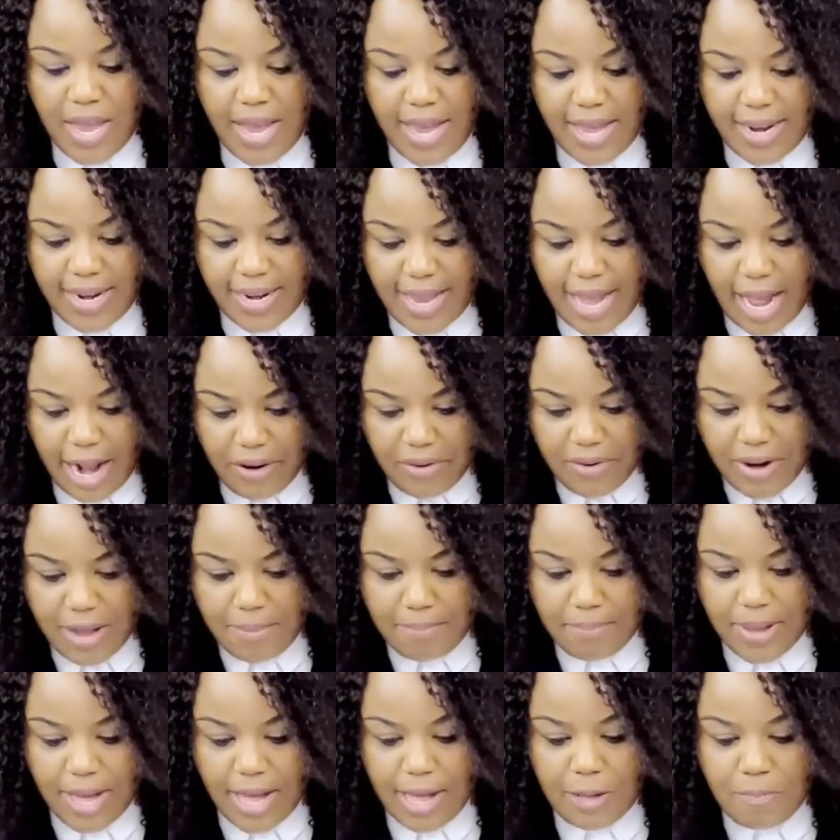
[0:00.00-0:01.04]
In
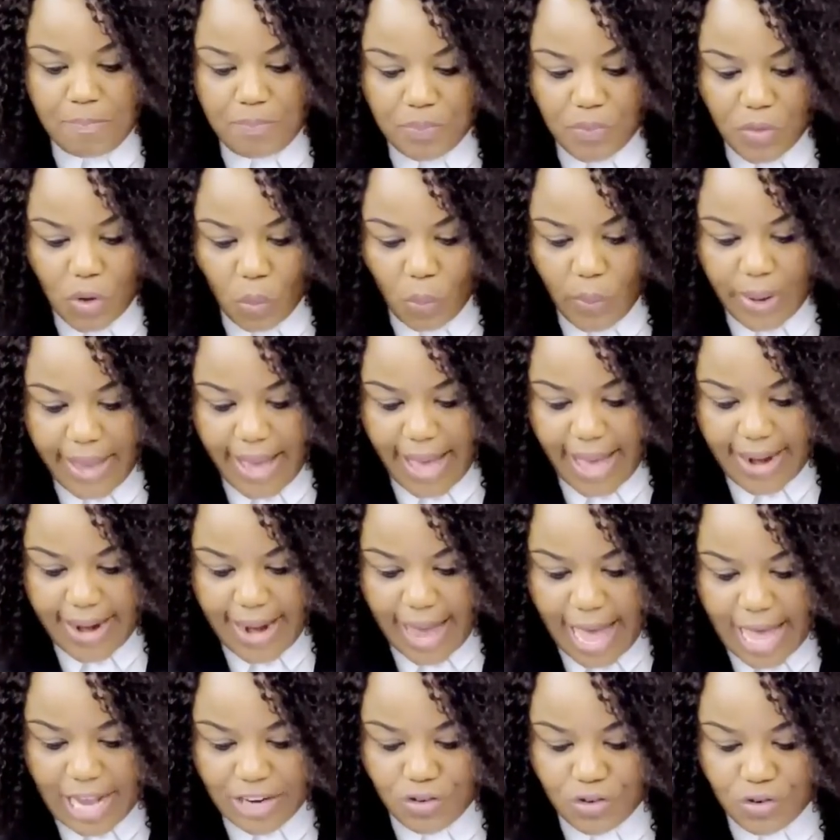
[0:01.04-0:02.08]
Kariba, we had
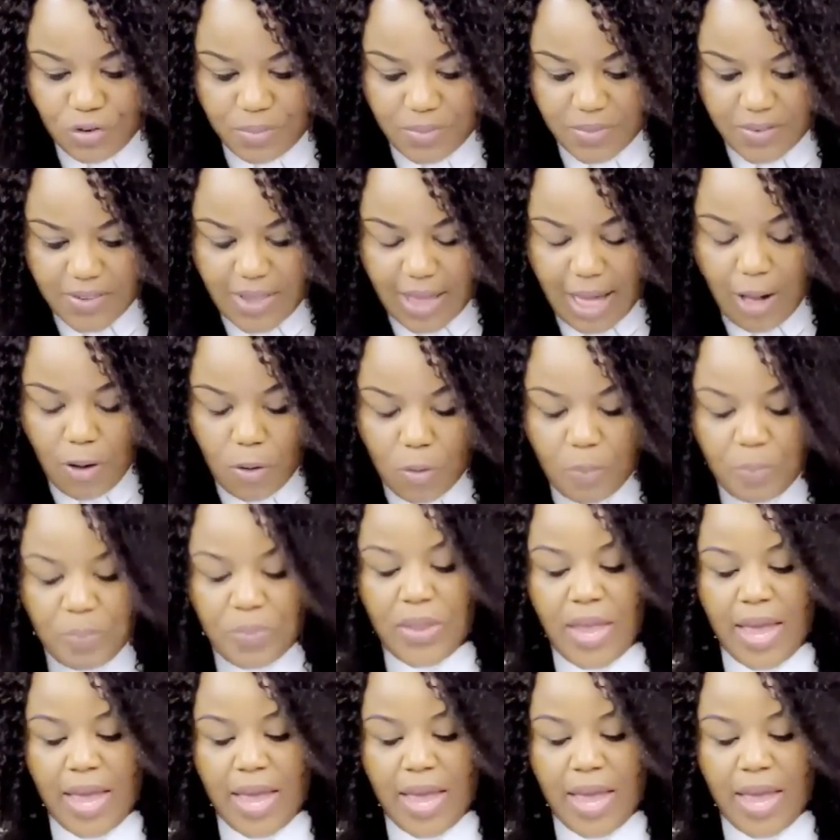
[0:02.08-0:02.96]
Andrew Mtsau.